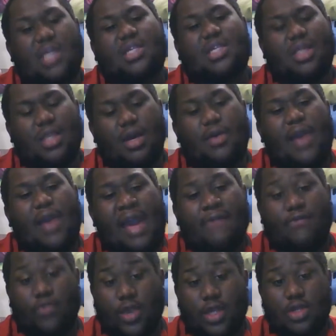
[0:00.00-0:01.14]
It's a low
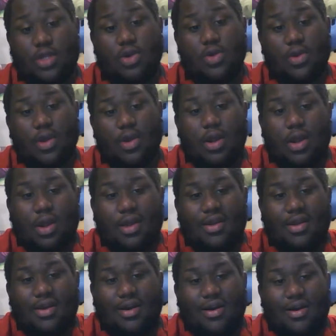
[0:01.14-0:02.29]
average.
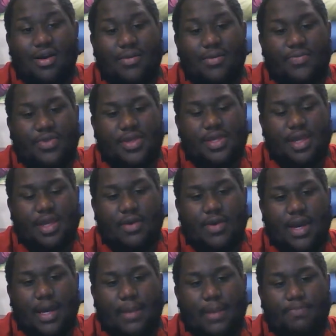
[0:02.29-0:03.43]

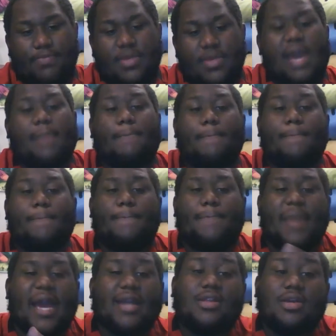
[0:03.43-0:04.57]
So yeah,
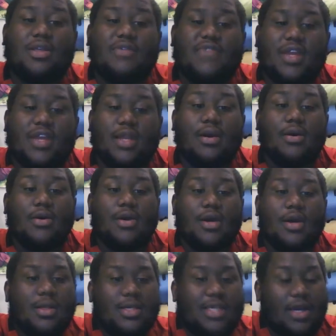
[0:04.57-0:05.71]
back to the video.
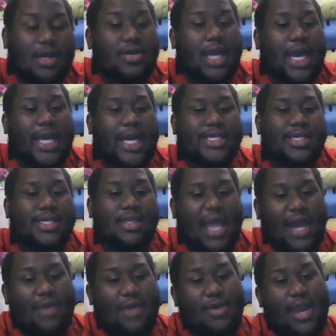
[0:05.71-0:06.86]
So guys,
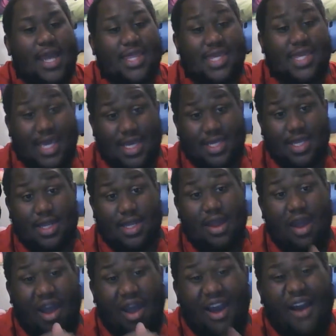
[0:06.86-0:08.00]
now we're at the ending
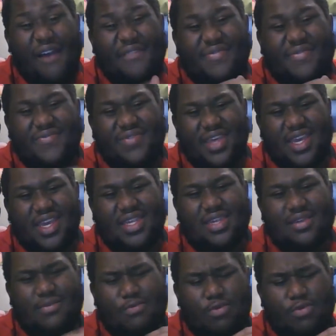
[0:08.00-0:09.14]
of
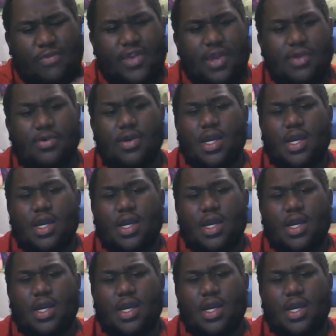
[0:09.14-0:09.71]
this review.